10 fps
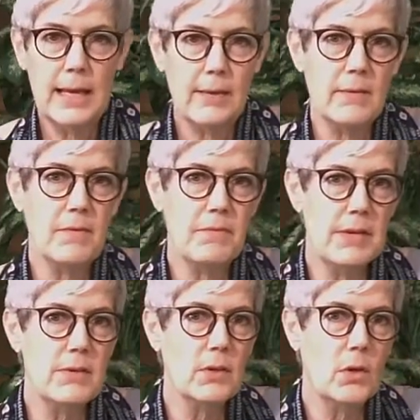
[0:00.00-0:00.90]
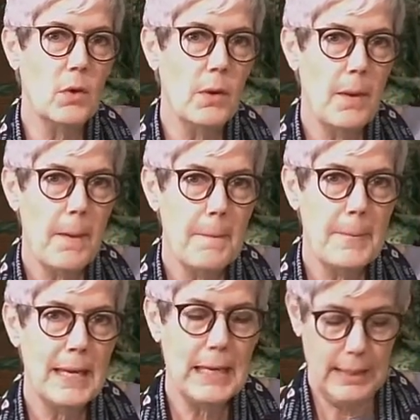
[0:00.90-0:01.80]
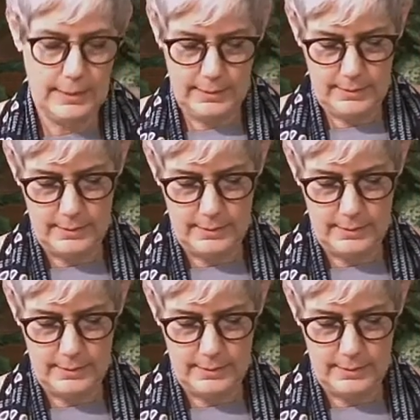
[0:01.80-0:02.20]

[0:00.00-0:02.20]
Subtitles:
is a physical being.